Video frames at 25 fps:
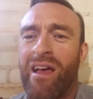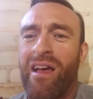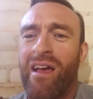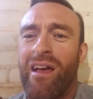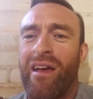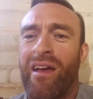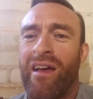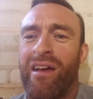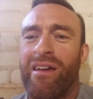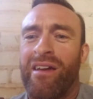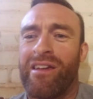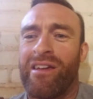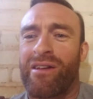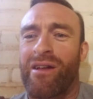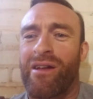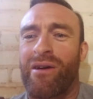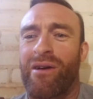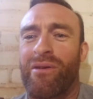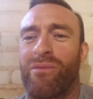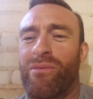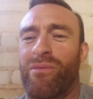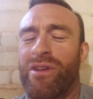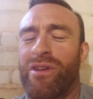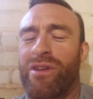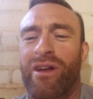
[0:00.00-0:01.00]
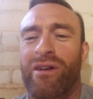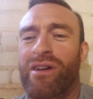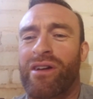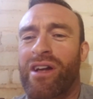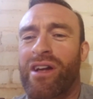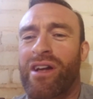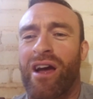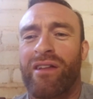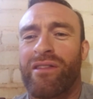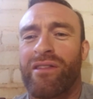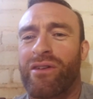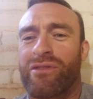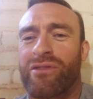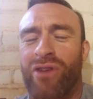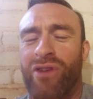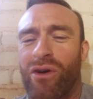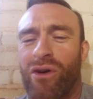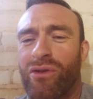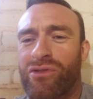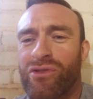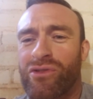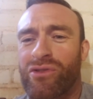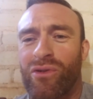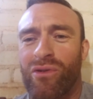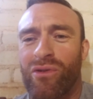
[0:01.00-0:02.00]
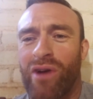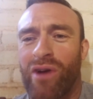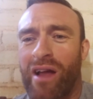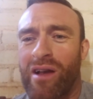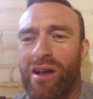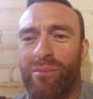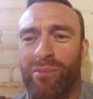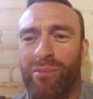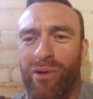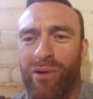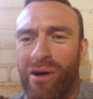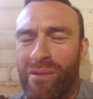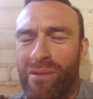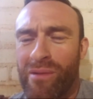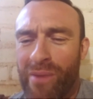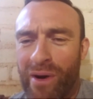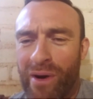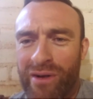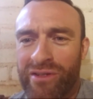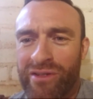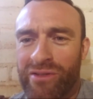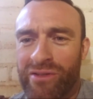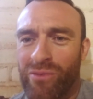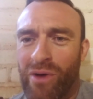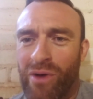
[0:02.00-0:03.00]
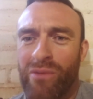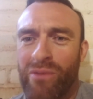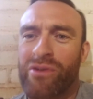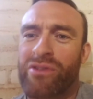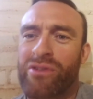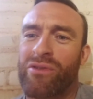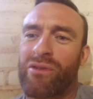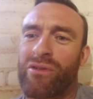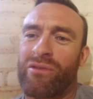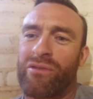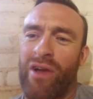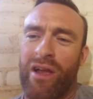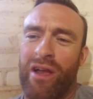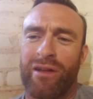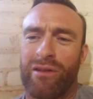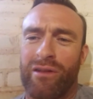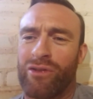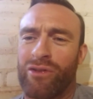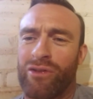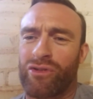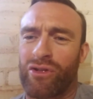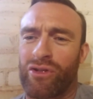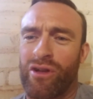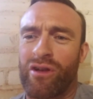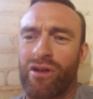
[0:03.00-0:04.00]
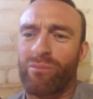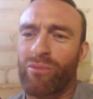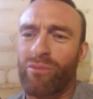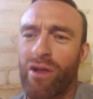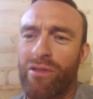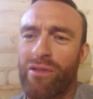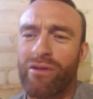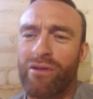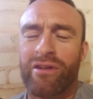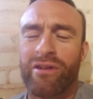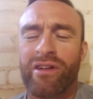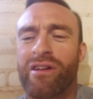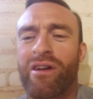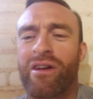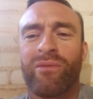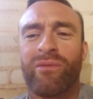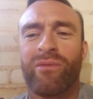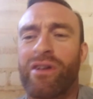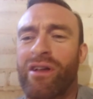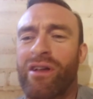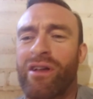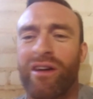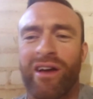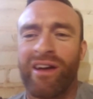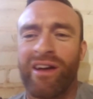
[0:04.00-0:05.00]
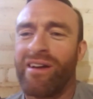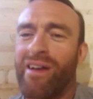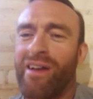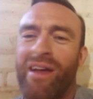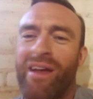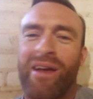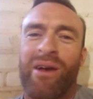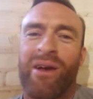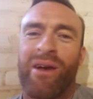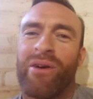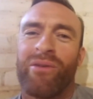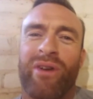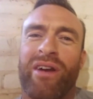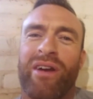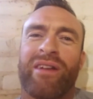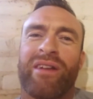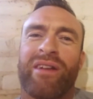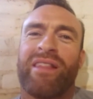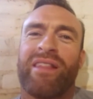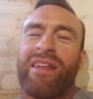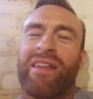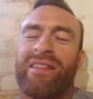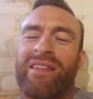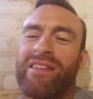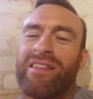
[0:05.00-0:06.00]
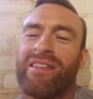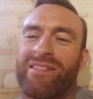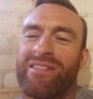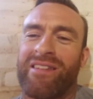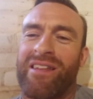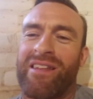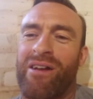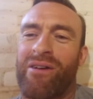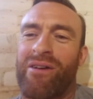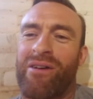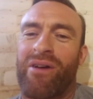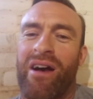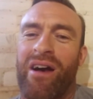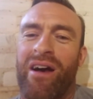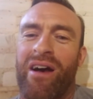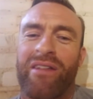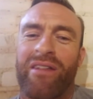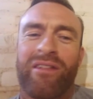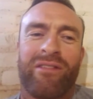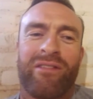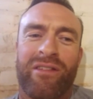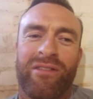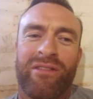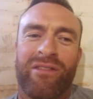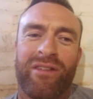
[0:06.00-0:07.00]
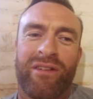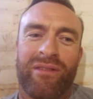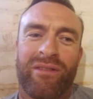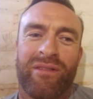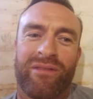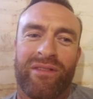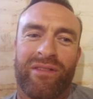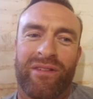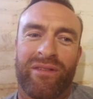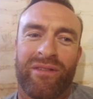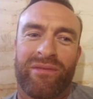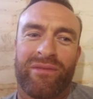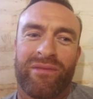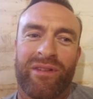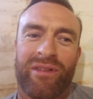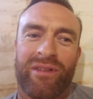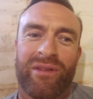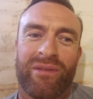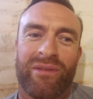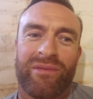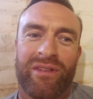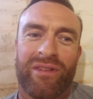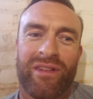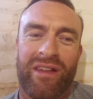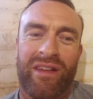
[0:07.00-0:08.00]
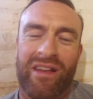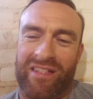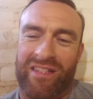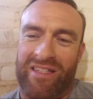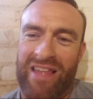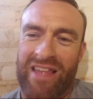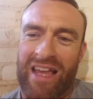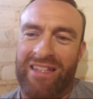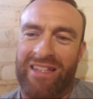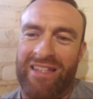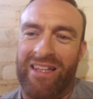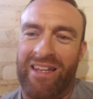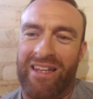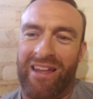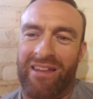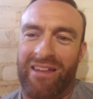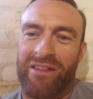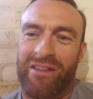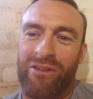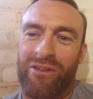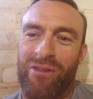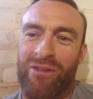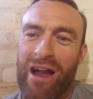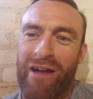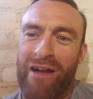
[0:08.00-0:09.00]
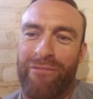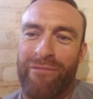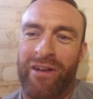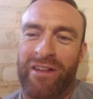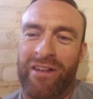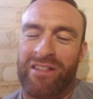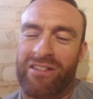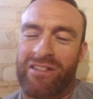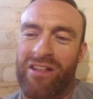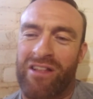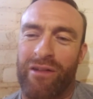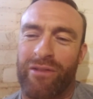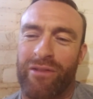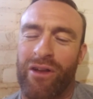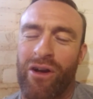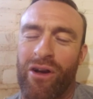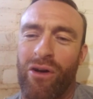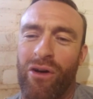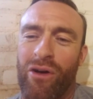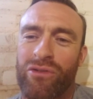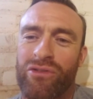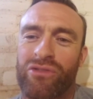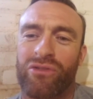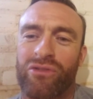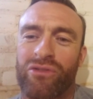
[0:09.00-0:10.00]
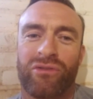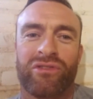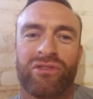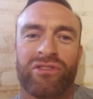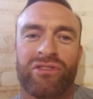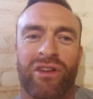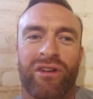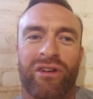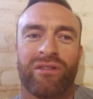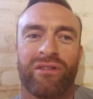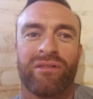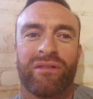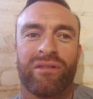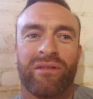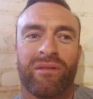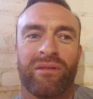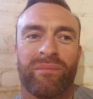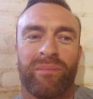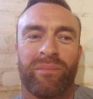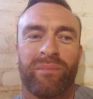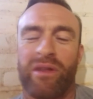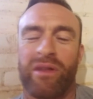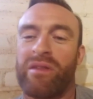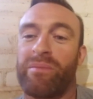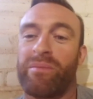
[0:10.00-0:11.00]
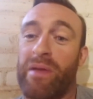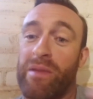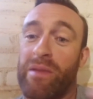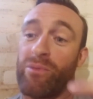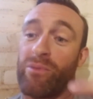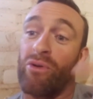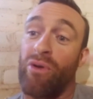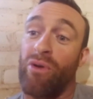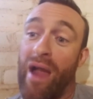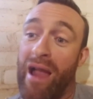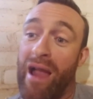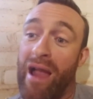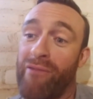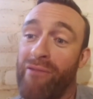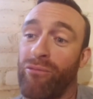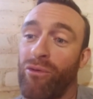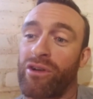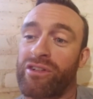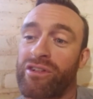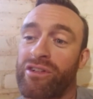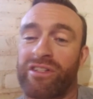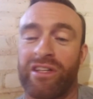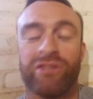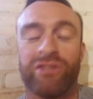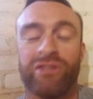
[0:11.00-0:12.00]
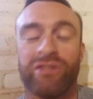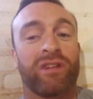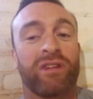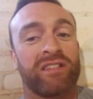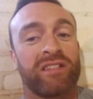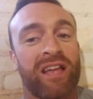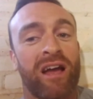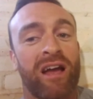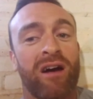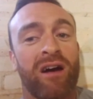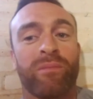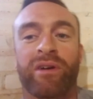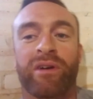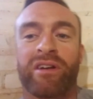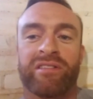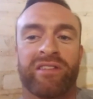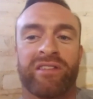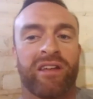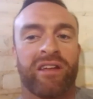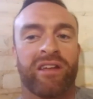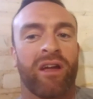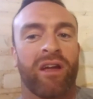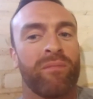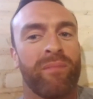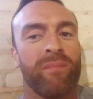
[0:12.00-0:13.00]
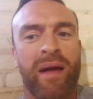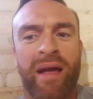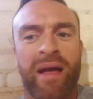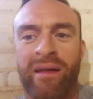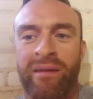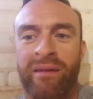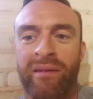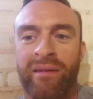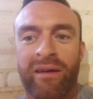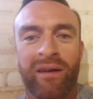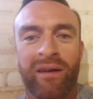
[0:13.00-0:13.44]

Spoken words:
Yeah. You know, we don't cut those old school kind of promos where we're sort of, hey, listen here, brother. You know, we don't. There's, you know, other than the aesthetic and the graphic, there's nothing old school. So, but the people who have watched it, you can tell, because they go, man,